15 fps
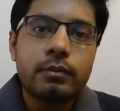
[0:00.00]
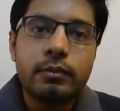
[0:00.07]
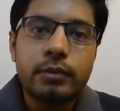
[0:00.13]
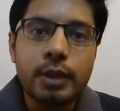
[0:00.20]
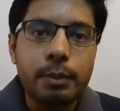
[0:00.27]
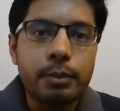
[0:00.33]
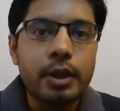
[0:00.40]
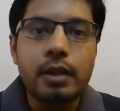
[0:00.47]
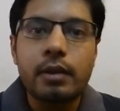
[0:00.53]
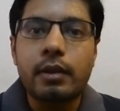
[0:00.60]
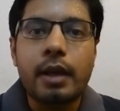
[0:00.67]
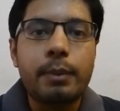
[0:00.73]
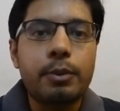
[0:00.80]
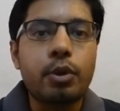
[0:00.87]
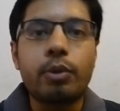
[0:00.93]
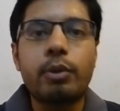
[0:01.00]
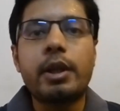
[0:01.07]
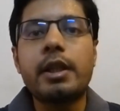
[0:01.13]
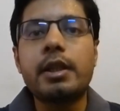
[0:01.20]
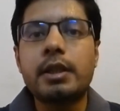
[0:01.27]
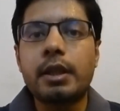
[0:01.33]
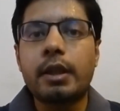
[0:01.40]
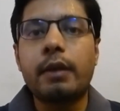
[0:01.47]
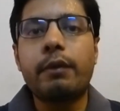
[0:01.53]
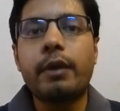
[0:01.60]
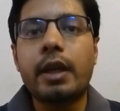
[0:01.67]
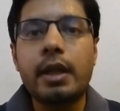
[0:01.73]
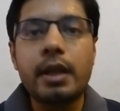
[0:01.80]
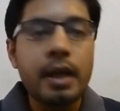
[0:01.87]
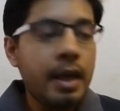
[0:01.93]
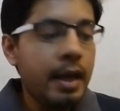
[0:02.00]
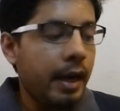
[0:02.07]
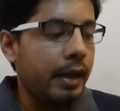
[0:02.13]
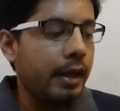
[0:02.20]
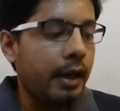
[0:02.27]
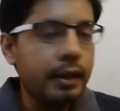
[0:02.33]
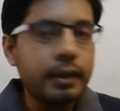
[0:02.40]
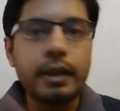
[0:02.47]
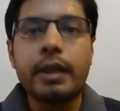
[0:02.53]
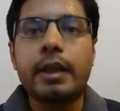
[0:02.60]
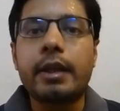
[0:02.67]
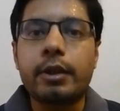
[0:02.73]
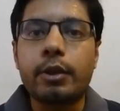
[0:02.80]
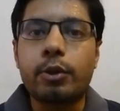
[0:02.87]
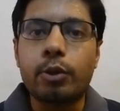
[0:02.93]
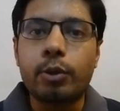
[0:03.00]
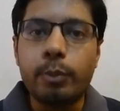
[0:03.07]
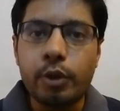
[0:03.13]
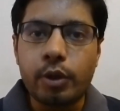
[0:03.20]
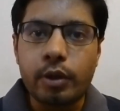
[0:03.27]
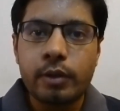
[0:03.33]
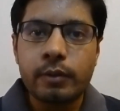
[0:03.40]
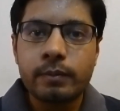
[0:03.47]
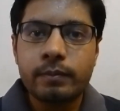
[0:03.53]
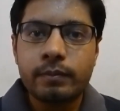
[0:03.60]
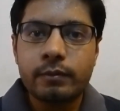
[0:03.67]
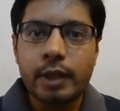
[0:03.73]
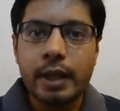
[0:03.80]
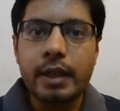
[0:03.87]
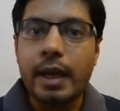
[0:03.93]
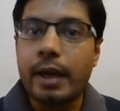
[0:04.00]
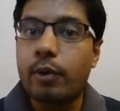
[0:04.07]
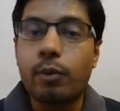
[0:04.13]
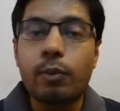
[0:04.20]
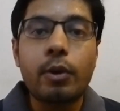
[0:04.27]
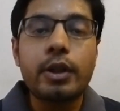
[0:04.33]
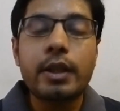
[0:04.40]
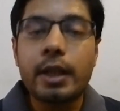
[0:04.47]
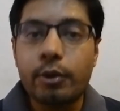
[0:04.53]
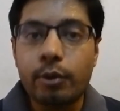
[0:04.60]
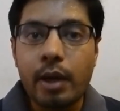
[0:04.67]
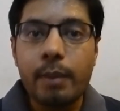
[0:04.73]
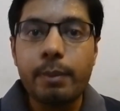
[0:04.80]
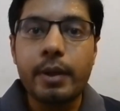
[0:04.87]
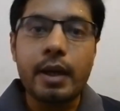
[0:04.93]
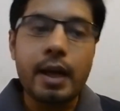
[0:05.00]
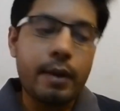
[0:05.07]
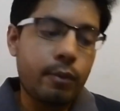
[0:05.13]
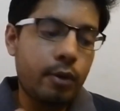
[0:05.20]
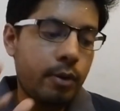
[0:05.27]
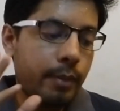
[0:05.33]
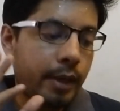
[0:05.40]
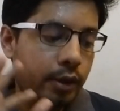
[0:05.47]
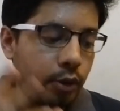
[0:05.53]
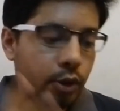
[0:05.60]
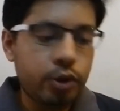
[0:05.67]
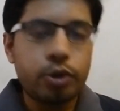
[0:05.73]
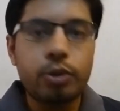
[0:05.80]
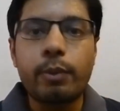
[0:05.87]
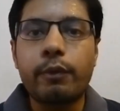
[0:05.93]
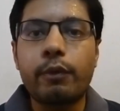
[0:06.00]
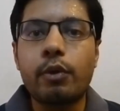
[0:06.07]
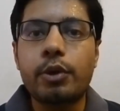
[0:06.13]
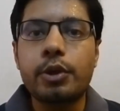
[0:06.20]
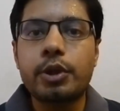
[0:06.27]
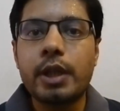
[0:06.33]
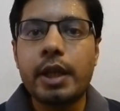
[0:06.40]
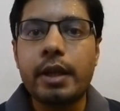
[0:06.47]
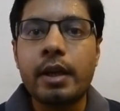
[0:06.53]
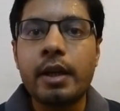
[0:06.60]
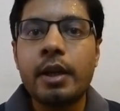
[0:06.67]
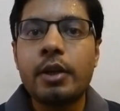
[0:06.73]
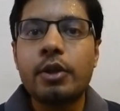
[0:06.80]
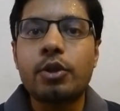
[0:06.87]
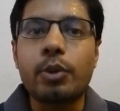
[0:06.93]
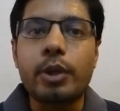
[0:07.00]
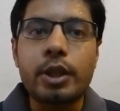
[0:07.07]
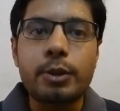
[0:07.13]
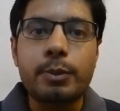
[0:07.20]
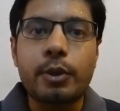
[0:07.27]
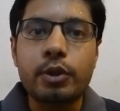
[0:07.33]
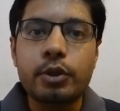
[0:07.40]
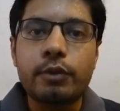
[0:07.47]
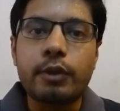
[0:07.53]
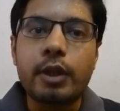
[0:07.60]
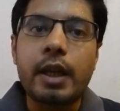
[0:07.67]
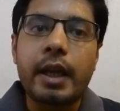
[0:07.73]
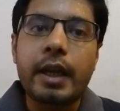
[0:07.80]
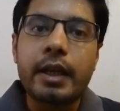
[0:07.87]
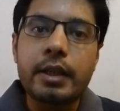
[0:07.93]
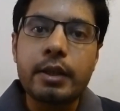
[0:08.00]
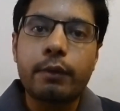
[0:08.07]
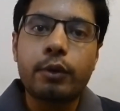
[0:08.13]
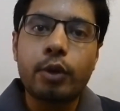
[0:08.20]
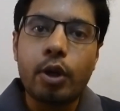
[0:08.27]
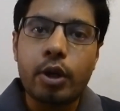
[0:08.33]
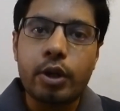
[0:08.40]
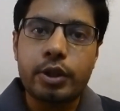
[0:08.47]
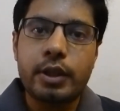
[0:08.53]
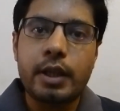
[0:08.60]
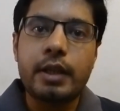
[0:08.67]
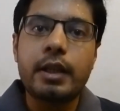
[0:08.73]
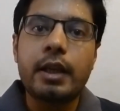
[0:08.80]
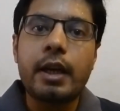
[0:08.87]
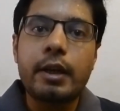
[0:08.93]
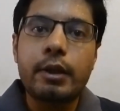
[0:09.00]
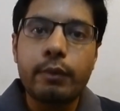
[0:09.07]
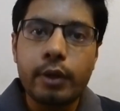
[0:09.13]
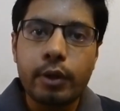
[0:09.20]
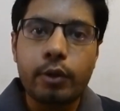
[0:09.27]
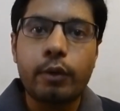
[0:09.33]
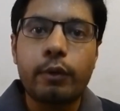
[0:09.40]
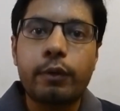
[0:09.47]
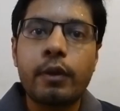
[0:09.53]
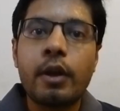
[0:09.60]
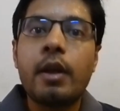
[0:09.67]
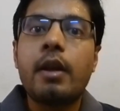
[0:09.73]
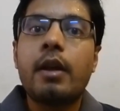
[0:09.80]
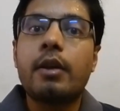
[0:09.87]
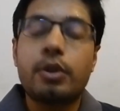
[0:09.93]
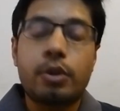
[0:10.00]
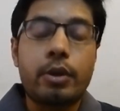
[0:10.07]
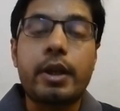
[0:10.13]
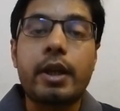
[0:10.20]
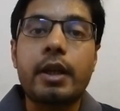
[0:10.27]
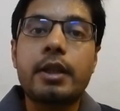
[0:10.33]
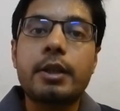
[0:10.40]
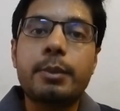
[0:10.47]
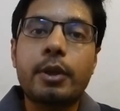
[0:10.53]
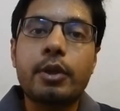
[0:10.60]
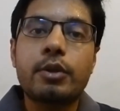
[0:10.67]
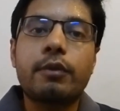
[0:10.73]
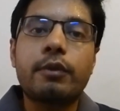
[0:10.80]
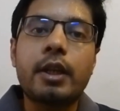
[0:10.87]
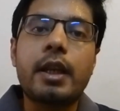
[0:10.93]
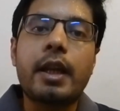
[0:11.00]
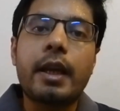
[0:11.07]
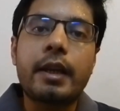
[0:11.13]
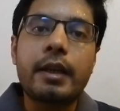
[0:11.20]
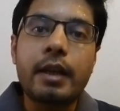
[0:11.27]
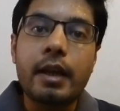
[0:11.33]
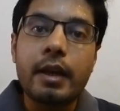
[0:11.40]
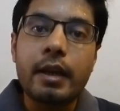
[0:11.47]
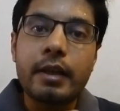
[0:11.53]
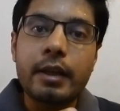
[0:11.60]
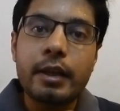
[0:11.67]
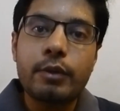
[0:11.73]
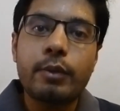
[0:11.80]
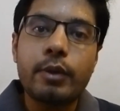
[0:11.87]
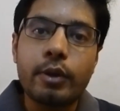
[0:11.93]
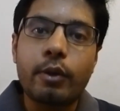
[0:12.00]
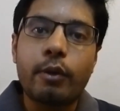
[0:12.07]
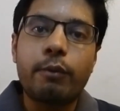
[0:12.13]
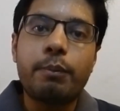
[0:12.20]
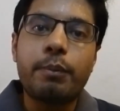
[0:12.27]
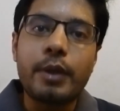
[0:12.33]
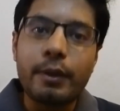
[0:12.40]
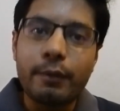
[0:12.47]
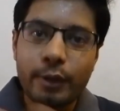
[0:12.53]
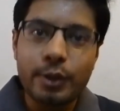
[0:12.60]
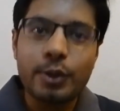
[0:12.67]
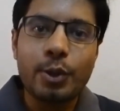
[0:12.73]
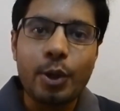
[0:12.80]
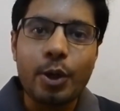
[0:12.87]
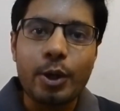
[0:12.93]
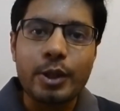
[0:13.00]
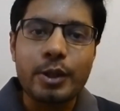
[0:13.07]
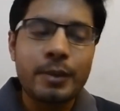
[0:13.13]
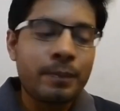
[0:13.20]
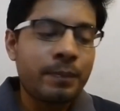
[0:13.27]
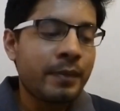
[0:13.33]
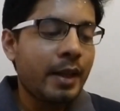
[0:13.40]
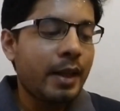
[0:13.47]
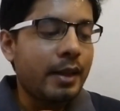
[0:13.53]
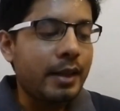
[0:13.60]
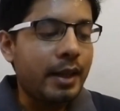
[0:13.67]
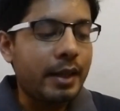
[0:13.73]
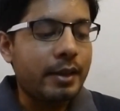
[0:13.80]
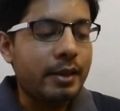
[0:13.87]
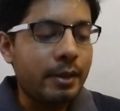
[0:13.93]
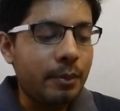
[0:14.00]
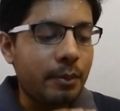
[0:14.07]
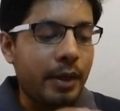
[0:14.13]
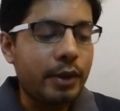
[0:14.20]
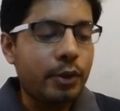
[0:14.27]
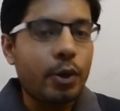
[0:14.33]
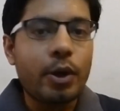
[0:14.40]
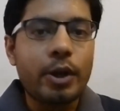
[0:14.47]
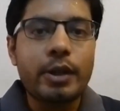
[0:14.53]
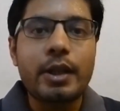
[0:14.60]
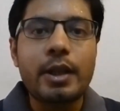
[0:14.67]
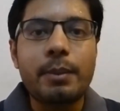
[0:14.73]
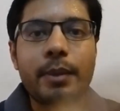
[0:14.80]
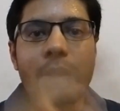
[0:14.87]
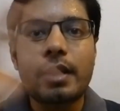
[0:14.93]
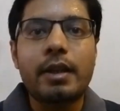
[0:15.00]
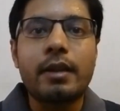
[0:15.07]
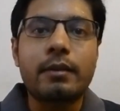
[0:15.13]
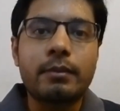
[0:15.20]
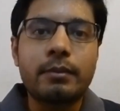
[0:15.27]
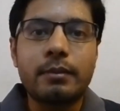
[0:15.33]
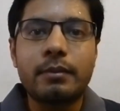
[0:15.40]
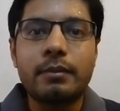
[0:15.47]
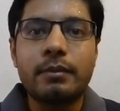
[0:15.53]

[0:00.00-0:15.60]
something absolutely insignificant and unrelated to the book, right? I don't want that to happen. I want my thoughts to be focused there. So it is because of the negative thoughts and the network of, network of previous thoughts that my thought keep getting